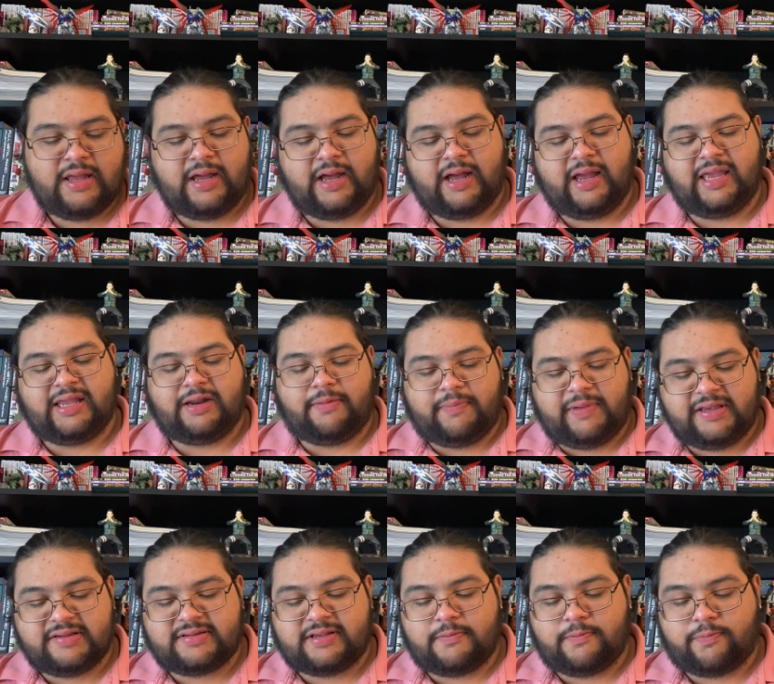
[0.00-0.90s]
uh, and
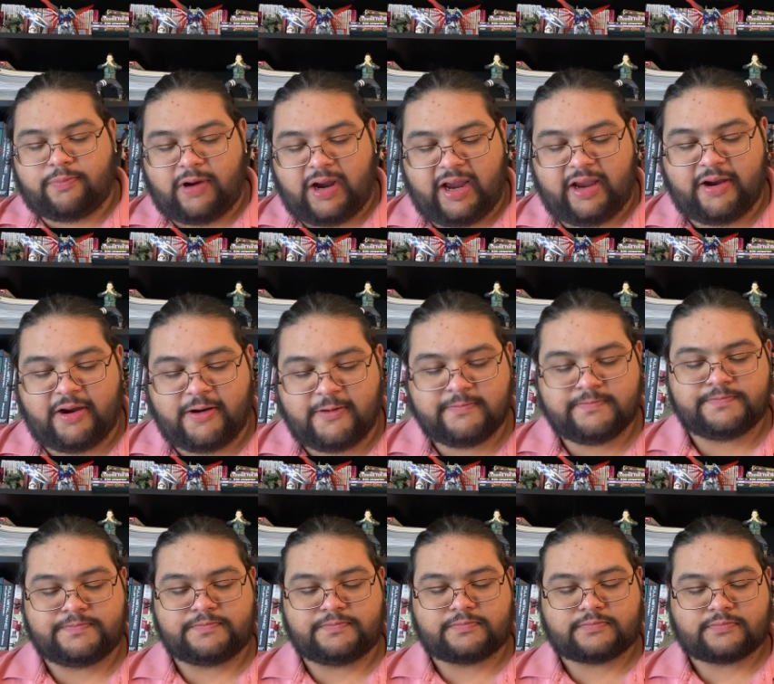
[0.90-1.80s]
Amis and
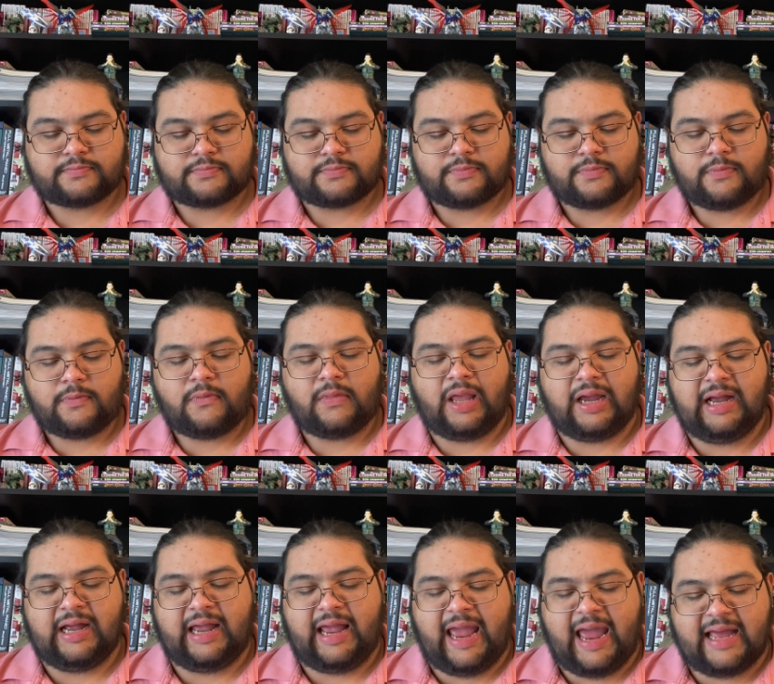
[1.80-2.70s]
Briar
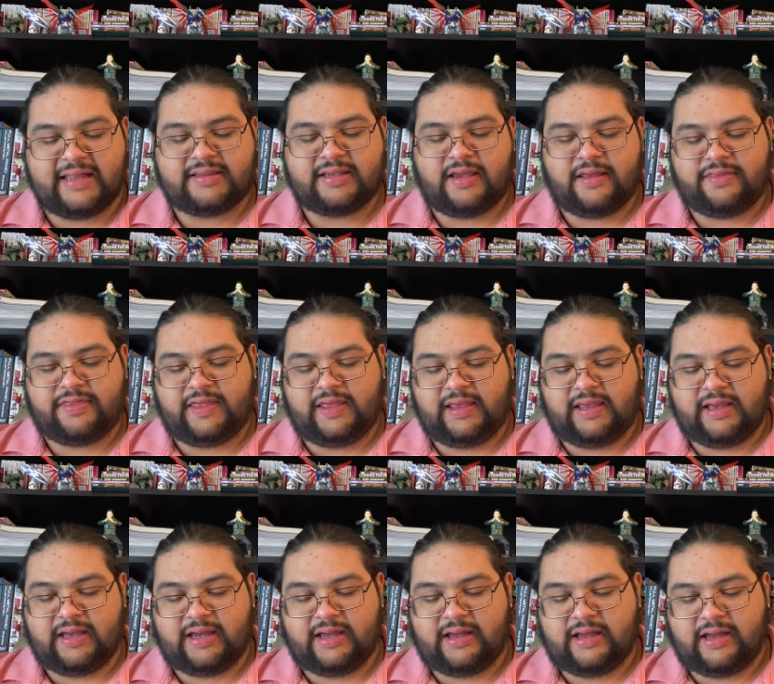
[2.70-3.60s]
uh, at the
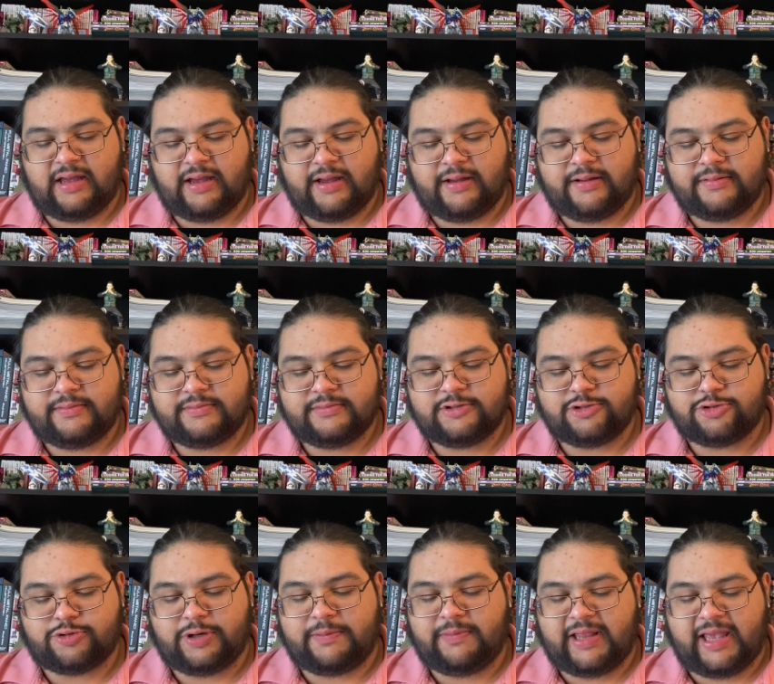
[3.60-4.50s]
uh,
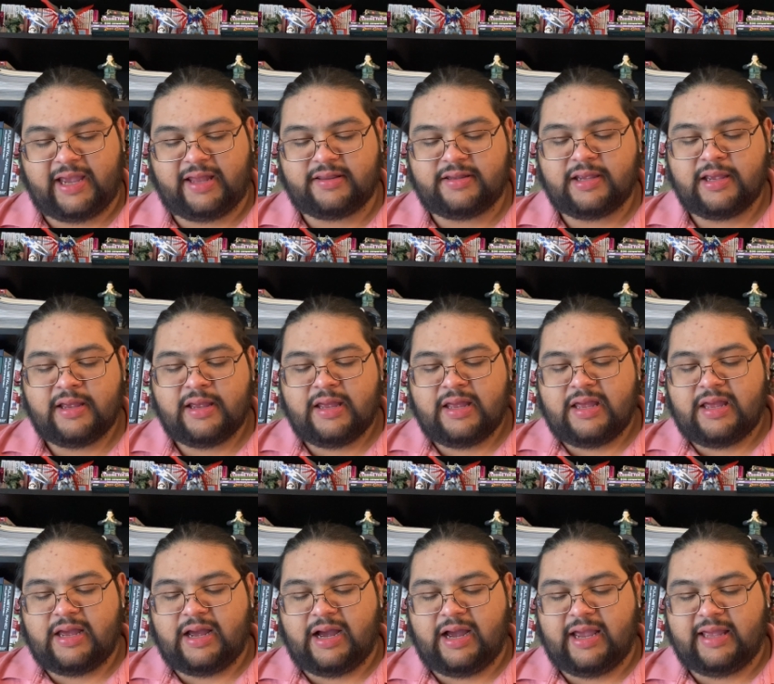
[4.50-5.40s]
Dreamland.
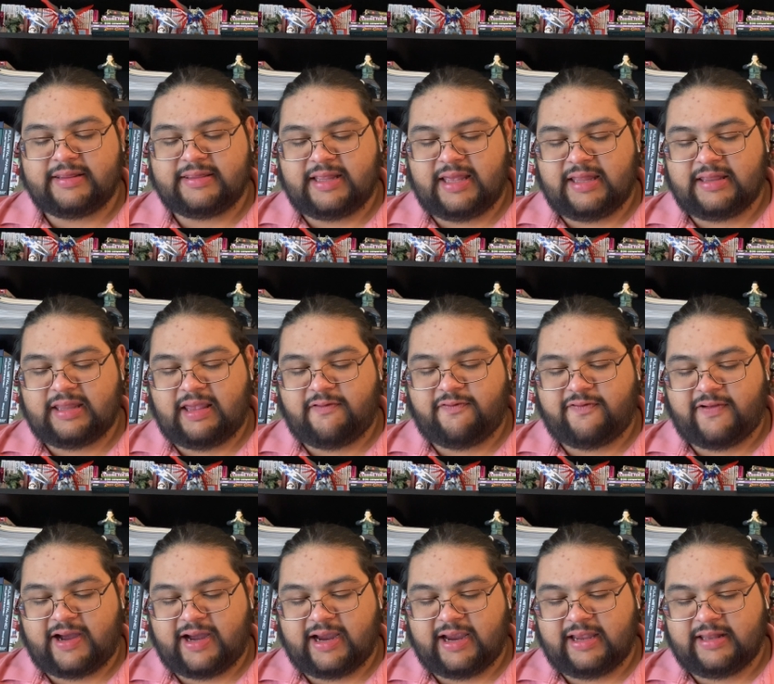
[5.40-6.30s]
Uh, and then they
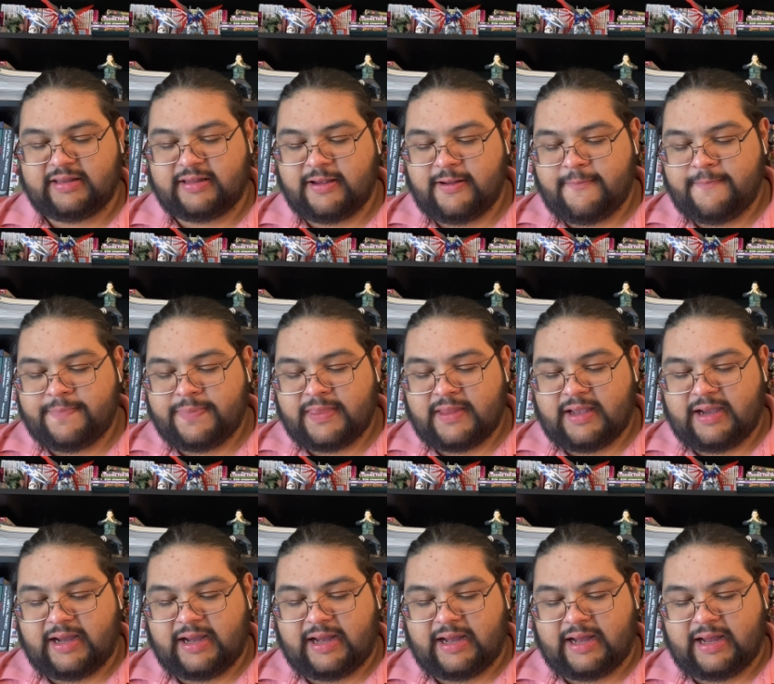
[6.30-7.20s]
find
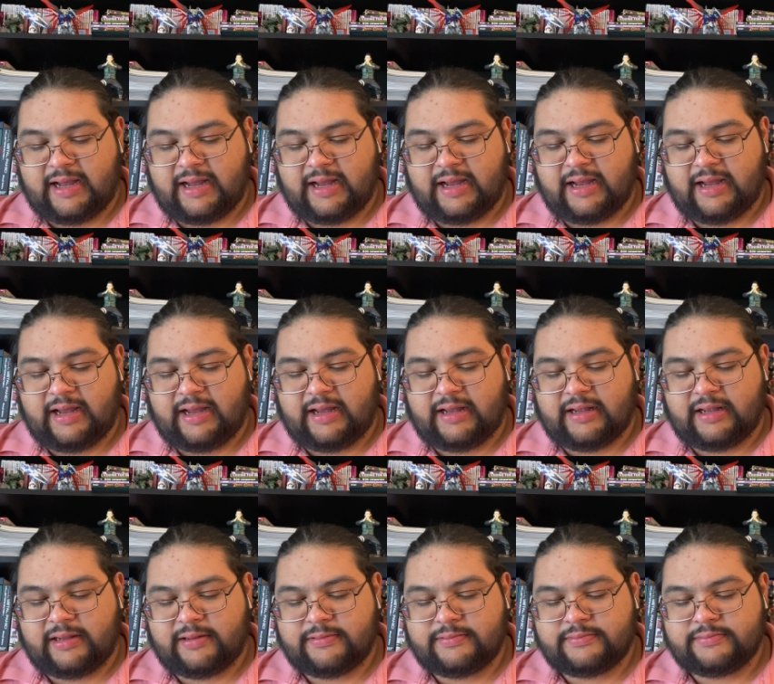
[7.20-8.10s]
uh,
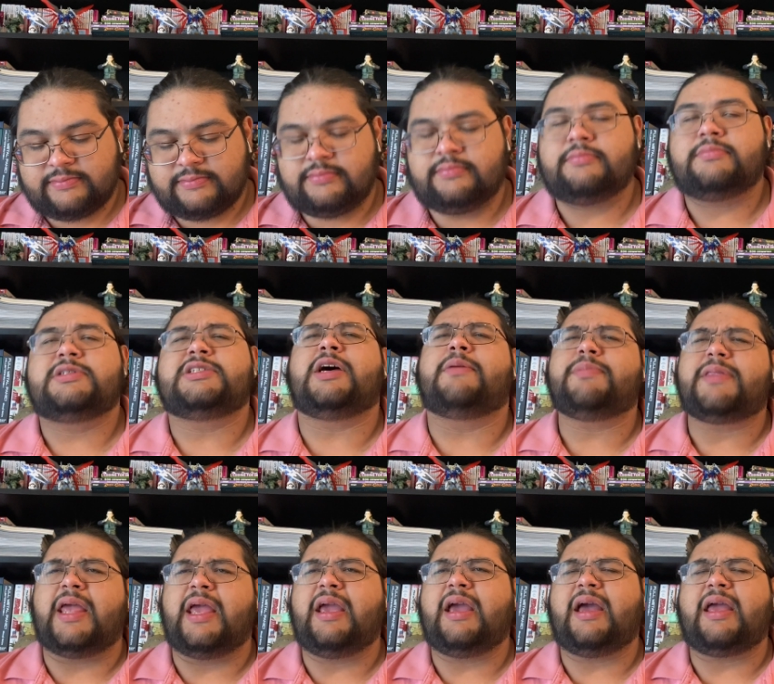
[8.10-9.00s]

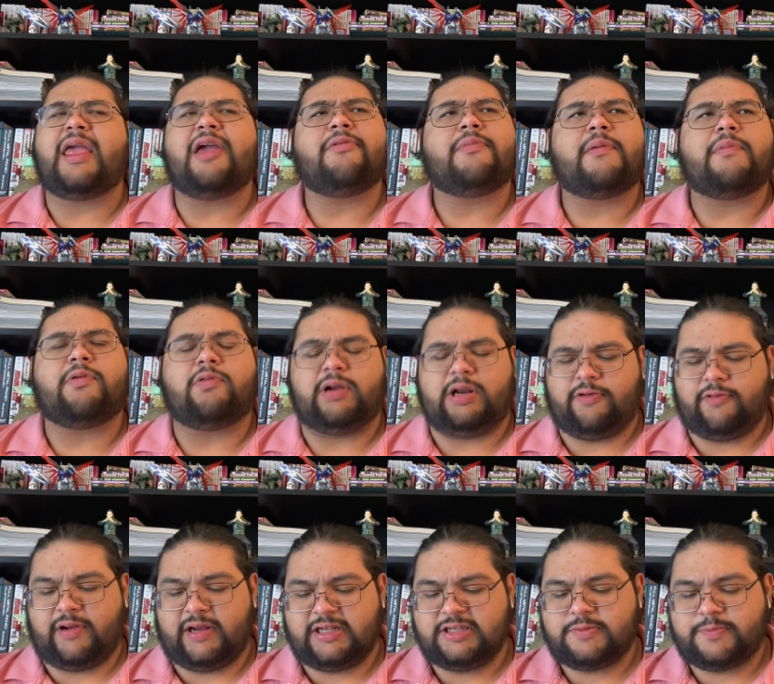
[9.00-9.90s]
something. I can't remember what it
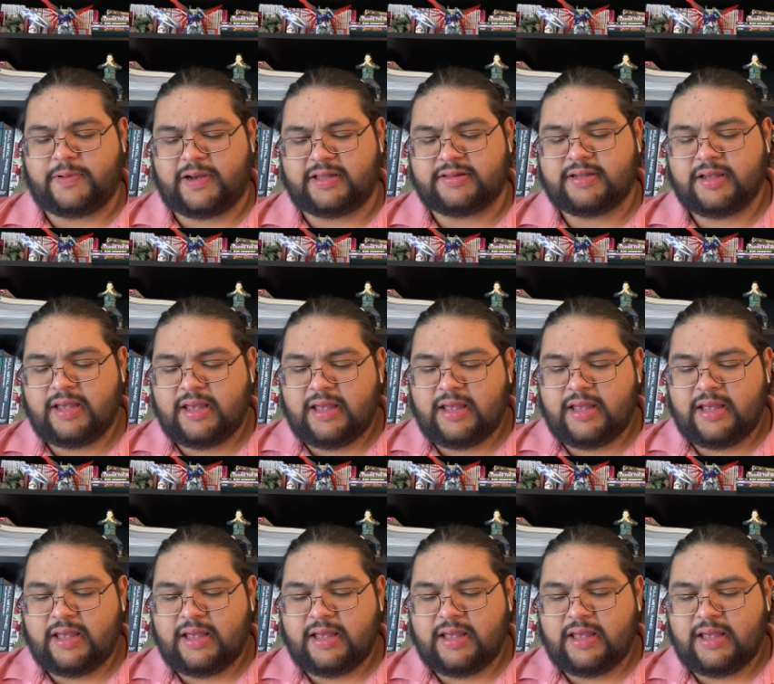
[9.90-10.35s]
was. But